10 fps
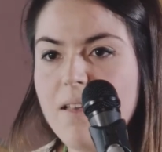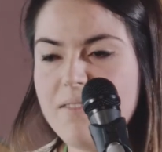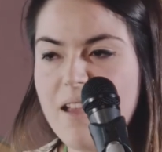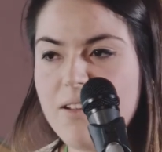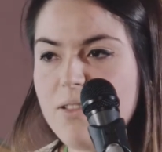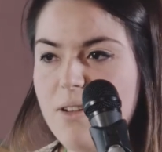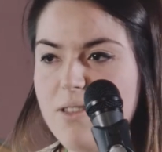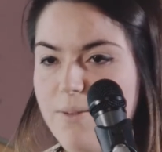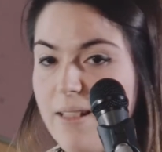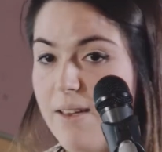they are not going
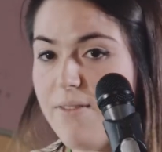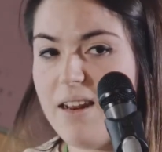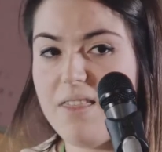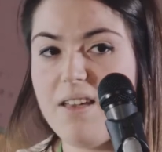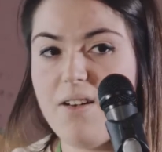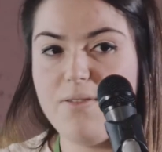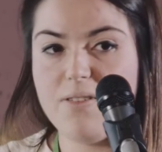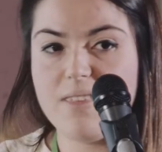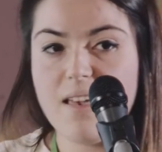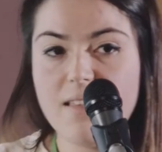to believe anything of you
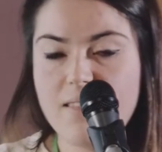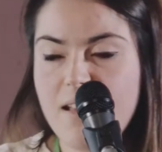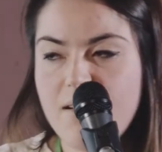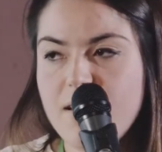say there